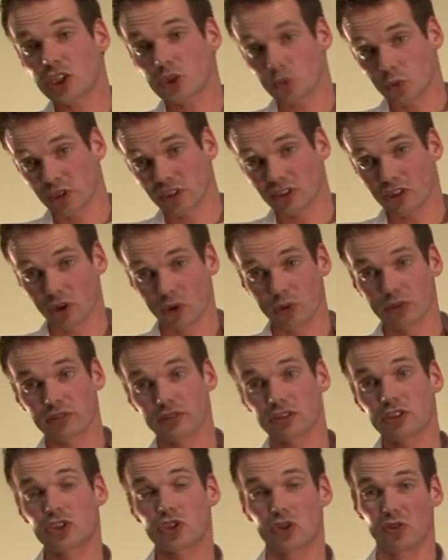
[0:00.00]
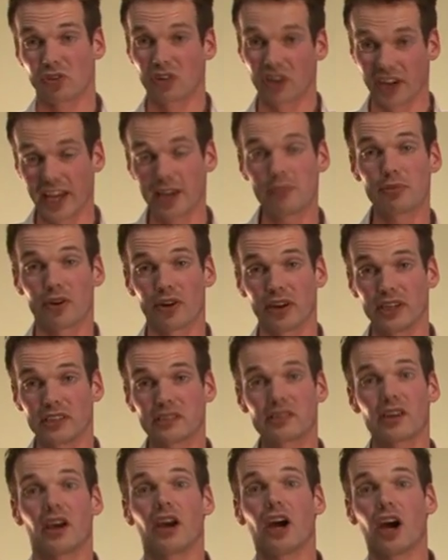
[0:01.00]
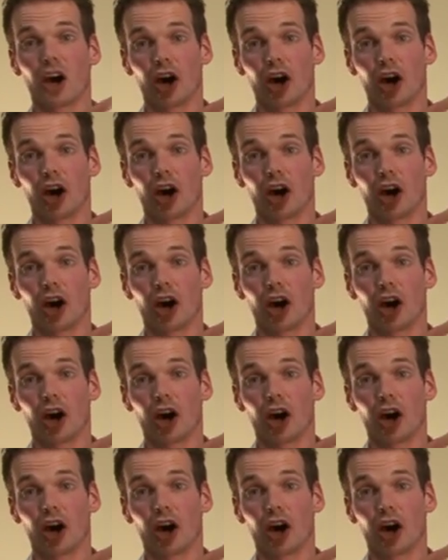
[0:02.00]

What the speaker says: as we told, to collaborate